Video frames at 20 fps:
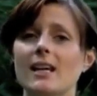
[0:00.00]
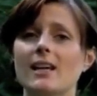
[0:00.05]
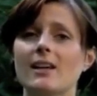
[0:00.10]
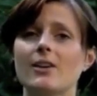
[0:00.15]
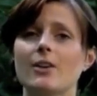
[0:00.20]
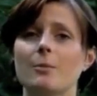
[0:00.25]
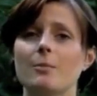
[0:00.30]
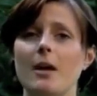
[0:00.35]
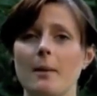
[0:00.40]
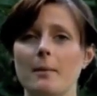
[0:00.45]

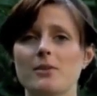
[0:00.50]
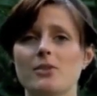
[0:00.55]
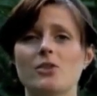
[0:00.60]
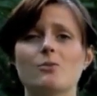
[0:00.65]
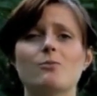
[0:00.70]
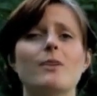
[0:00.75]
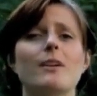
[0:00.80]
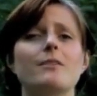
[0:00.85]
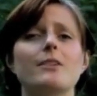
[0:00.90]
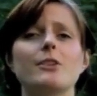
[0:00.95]
Keel published
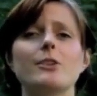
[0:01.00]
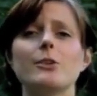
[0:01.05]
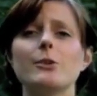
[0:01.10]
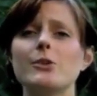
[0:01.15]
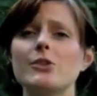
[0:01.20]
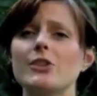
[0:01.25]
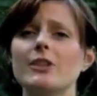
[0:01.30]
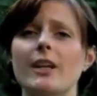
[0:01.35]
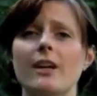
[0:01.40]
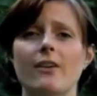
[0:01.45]
a
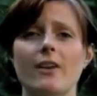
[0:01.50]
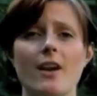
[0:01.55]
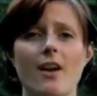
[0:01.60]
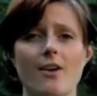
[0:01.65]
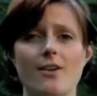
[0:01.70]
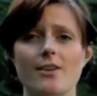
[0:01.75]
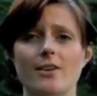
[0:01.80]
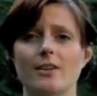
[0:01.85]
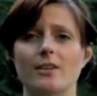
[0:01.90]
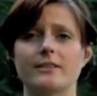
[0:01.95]
revolutionary
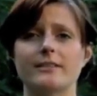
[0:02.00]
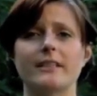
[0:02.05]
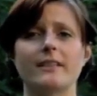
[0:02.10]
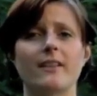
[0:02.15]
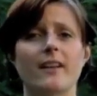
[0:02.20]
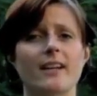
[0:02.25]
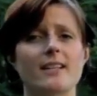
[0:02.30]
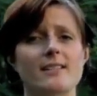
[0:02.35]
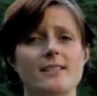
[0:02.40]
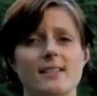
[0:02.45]
article in The
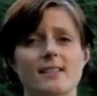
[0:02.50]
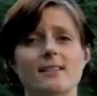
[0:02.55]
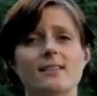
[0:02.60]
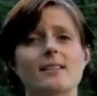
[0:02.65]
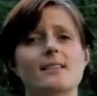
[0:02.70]
Lancet